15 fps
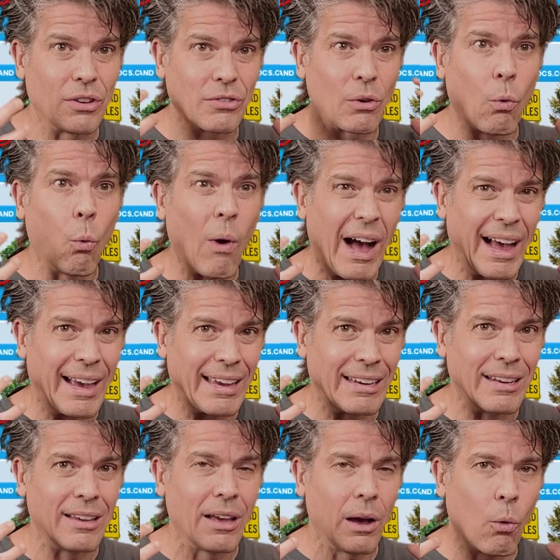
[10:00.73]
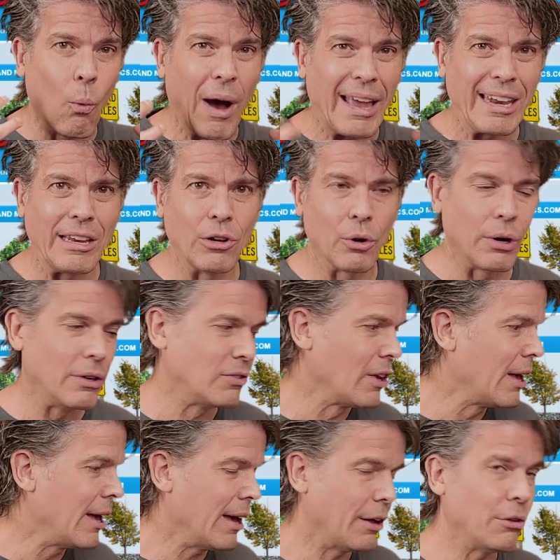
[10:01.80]
as a whining noise.
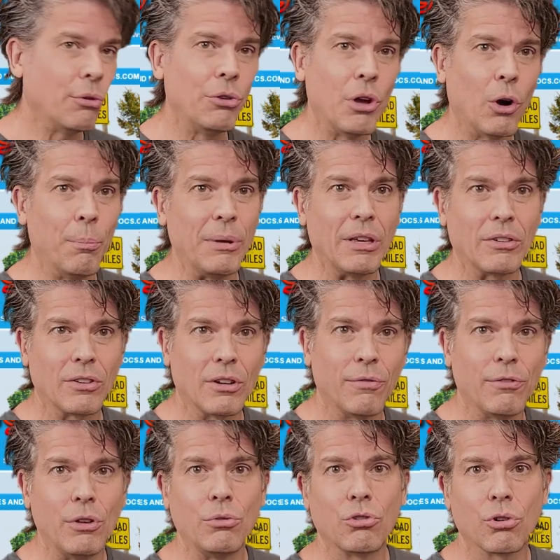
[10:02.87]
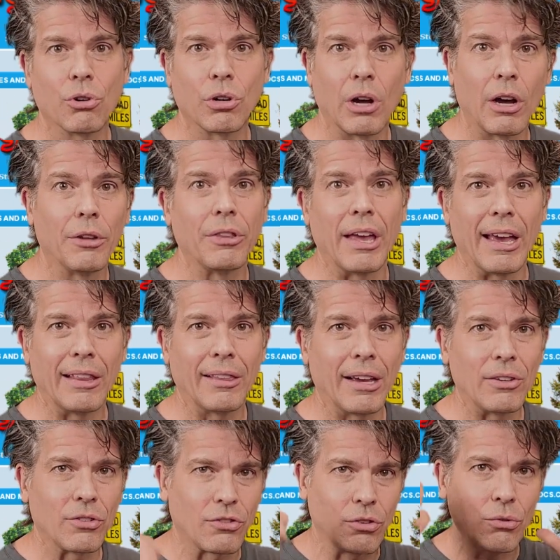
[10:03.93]
And you'll know because if you turn on the
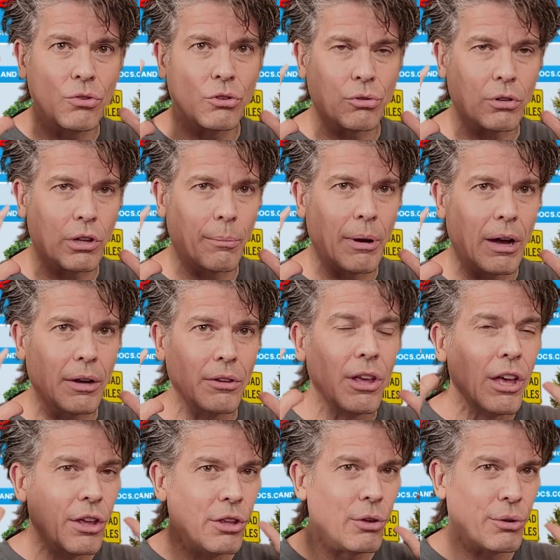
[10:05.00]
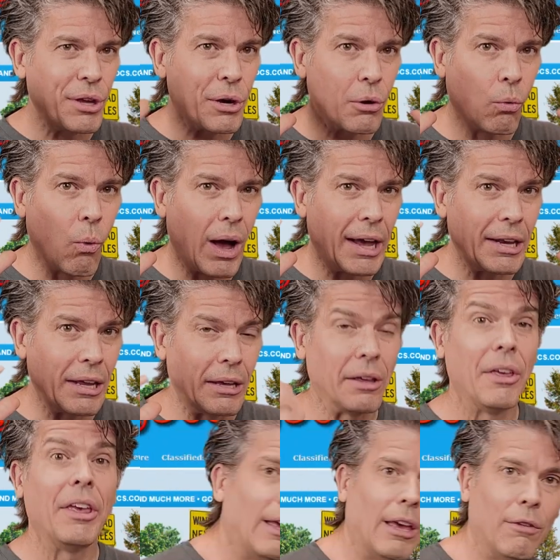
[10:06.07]
headlights, as soon as you turn them on, you'll hear a whining.
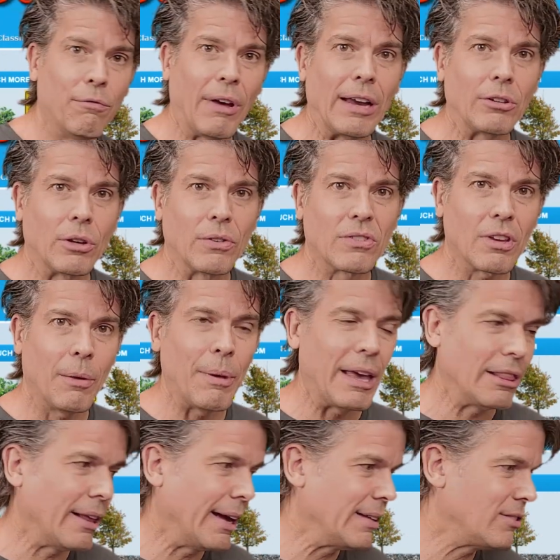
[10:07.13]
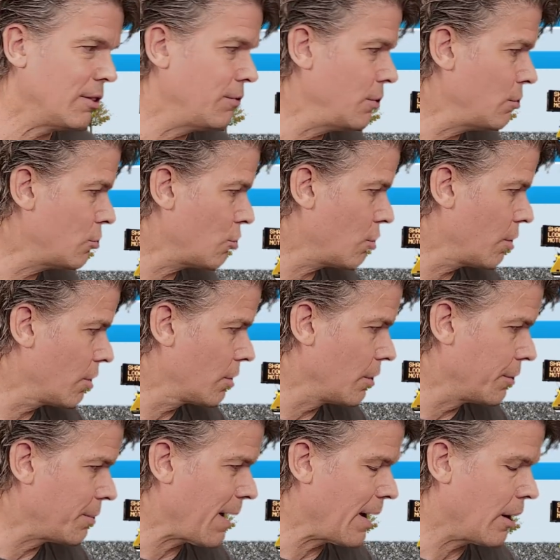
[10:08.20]
In fact, on some headlights, if you turn
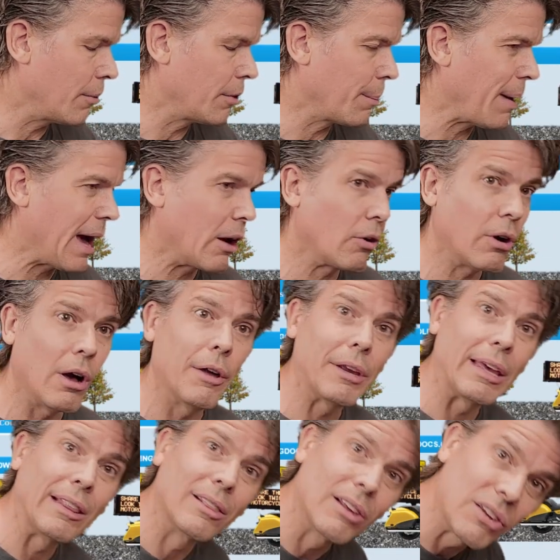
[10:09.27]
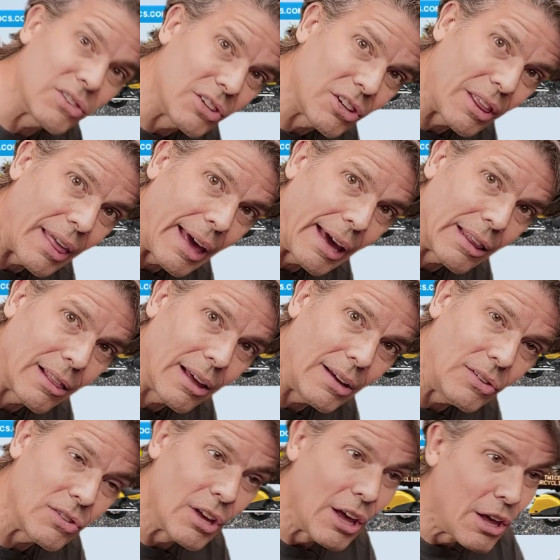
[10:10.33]
the power on and listen to the
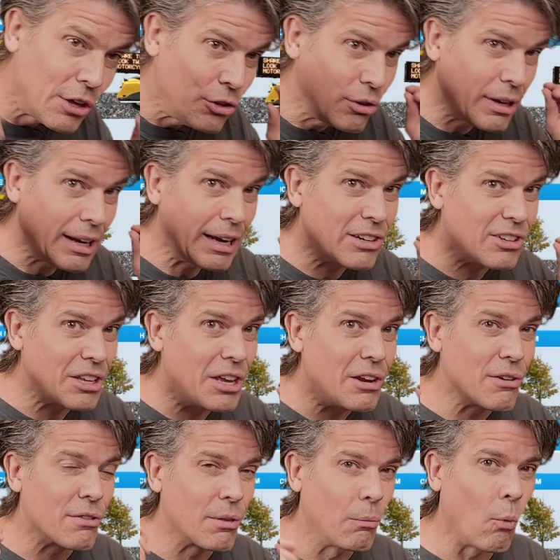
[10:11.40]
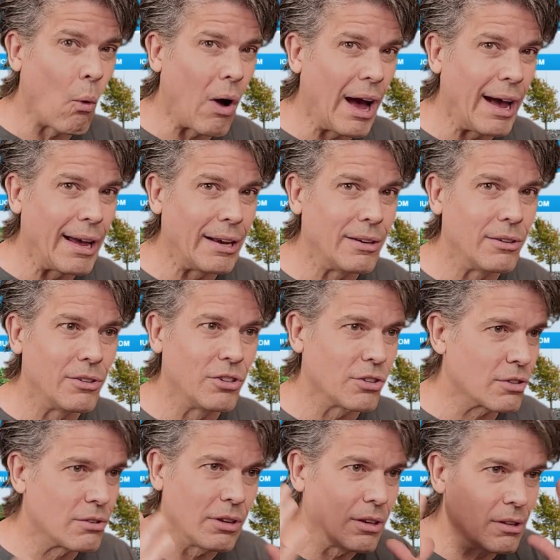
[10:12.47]
headlights, you can actually hear them whine
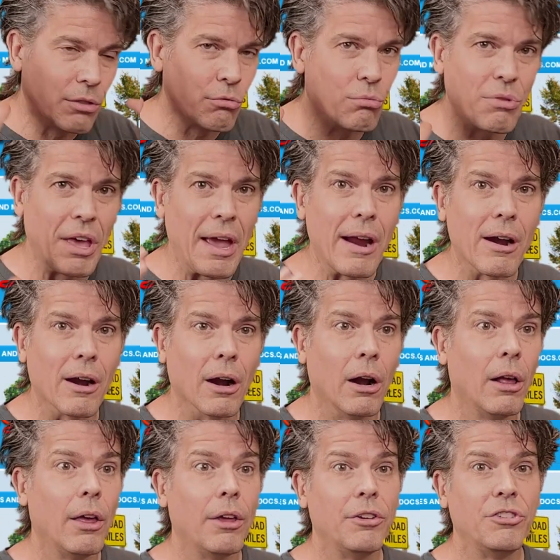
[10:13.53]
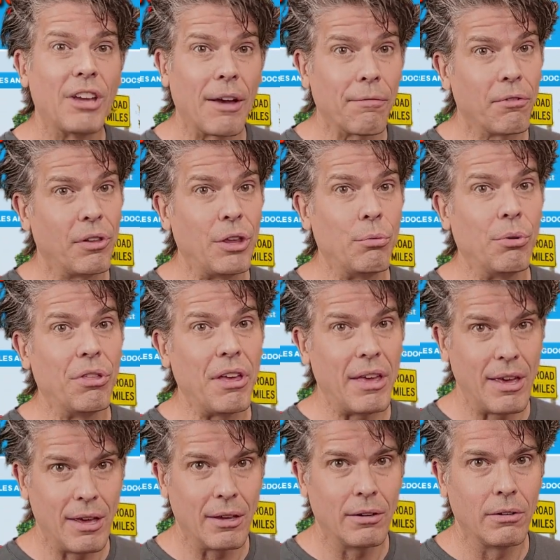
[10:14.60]
just through the air. Definitely with
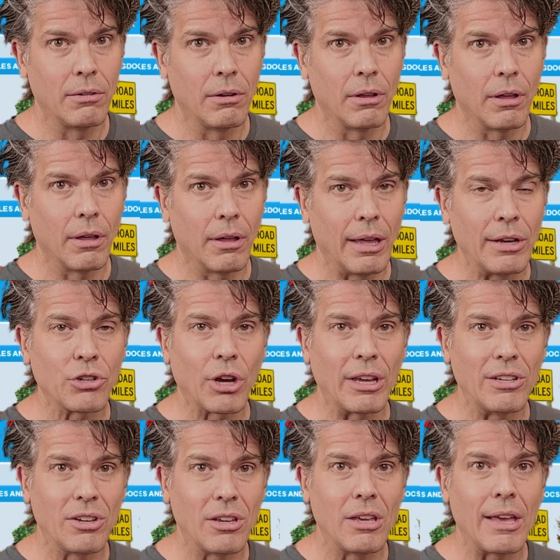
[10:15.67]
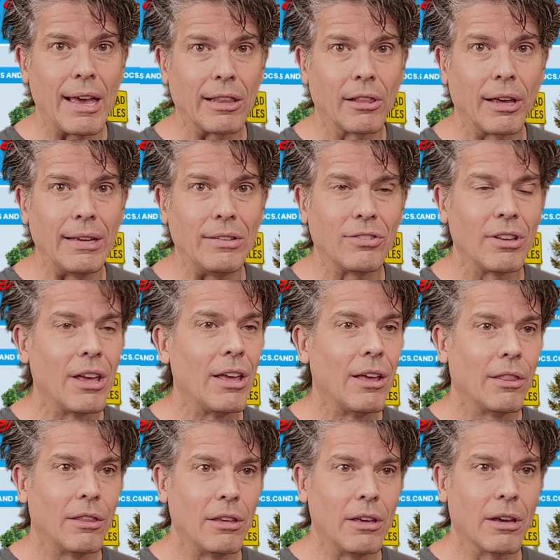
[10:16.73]
HID headlights,
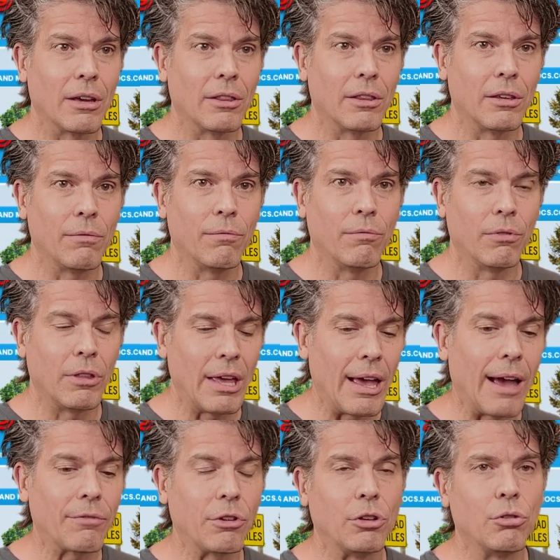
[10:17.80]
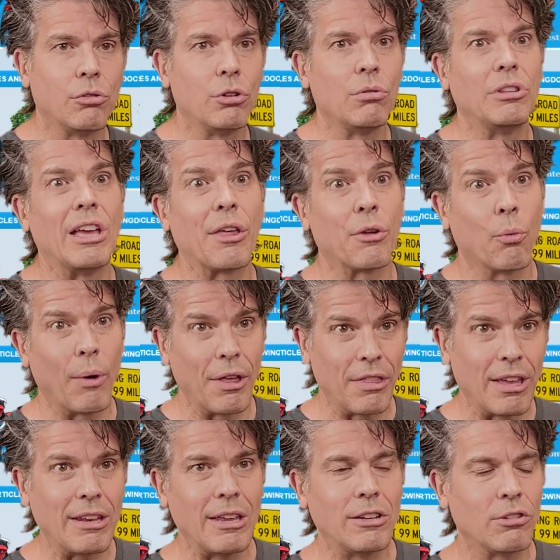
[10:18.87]
they have to do it the other way.
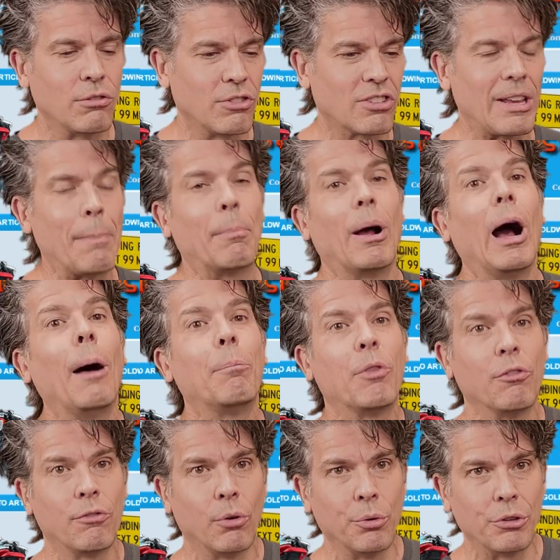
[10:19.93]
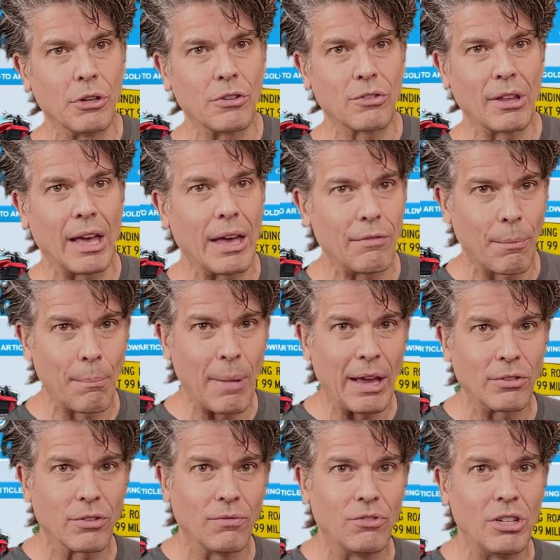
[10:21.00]
They need to step up the voltage. So they have a
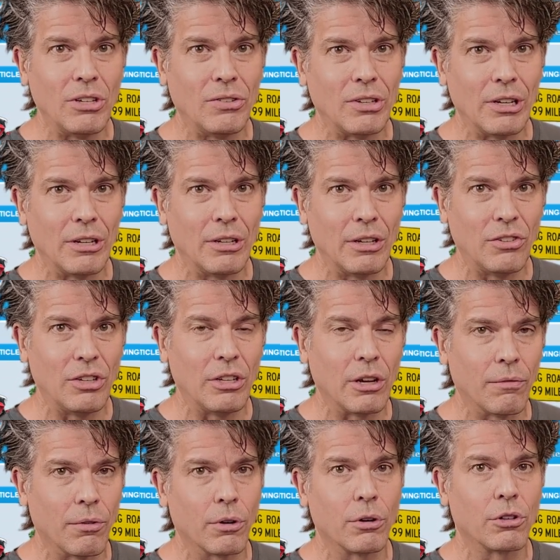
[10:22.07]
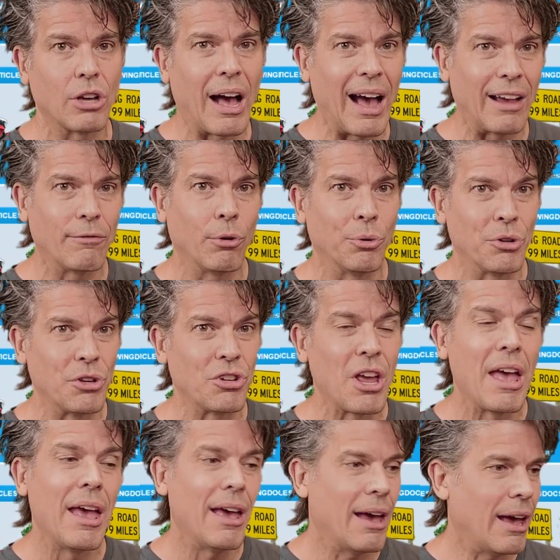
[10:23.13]
massive DC-DC converter to high voltage,
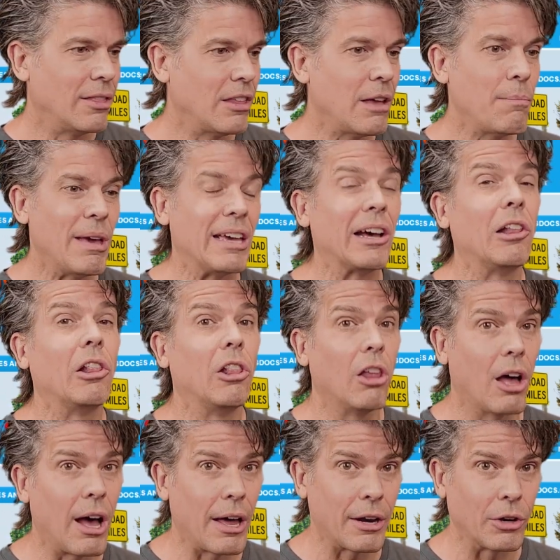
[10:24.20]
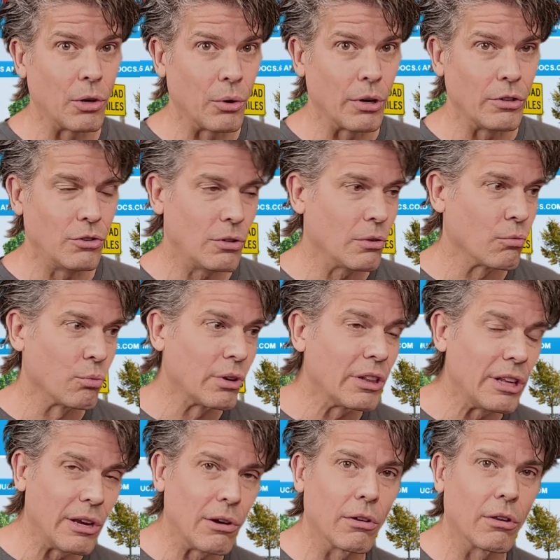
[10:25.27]
and they make a lot of noise. You can
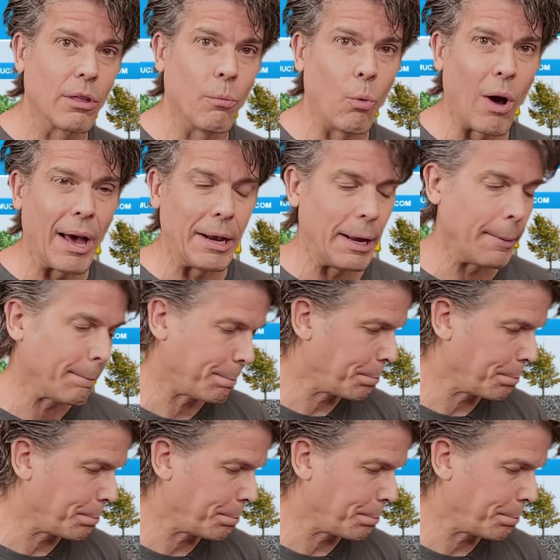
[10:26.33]
really hear them whining.